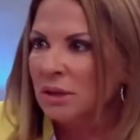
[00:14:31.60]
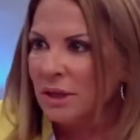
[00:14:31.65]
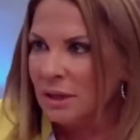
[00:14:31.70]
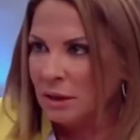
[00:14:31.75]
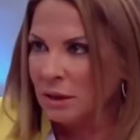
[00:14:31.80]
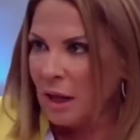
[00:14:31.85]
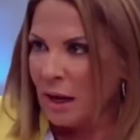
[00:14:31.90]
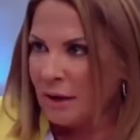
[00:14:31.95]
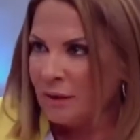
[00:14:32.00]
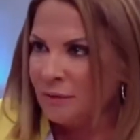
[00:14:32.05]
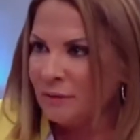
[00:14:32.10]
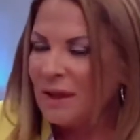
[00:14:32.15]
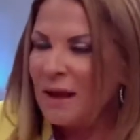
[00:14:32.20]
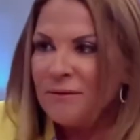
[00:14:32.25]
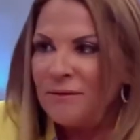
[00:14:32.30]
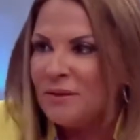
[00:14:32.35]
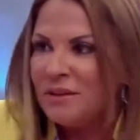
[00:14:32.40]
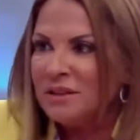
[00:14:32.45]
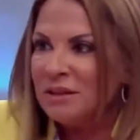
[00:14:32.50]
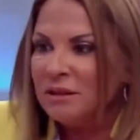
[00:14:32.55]
in life.
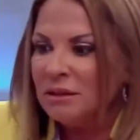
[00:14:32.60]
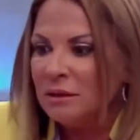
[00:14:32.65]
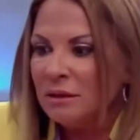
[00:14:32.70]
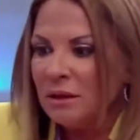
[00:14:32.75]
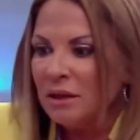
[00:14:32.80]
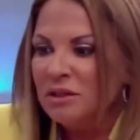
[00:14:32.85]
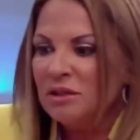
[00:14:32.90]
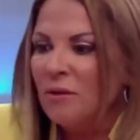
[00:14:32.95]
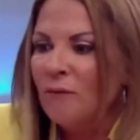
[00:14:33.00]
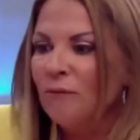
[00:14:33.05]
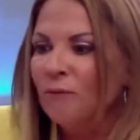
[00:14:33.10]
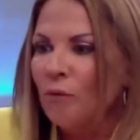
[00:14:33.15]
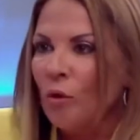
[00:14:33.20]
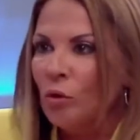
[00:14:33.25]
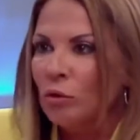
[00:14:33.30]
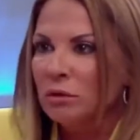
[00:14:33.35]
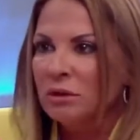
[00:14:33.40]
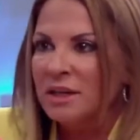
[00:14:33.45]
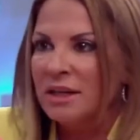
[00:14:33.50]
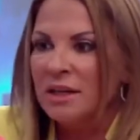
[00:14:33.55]
Life it's
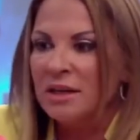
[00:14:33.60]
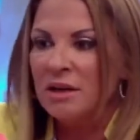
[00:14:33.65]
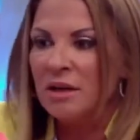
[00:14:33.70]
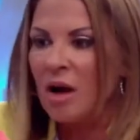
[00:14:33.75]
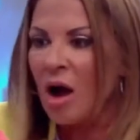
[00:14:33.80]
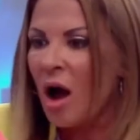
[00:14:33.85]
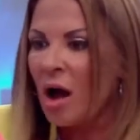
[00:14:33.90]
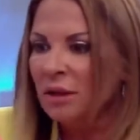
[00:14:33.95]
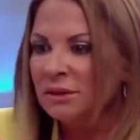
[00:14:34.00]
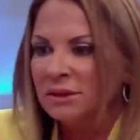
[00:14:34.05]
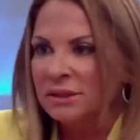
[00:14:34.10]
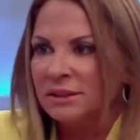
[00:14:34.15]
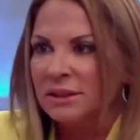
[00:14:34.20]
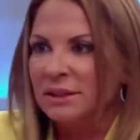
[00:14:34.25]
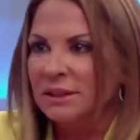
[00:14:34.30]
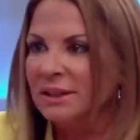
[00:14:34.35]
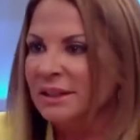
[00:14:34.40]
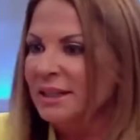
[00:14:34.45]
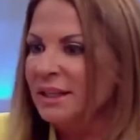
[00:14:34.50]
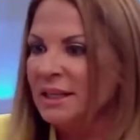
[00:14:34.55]
unfolding
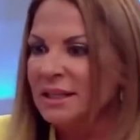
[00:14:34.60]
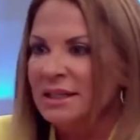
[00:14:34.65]
constantly,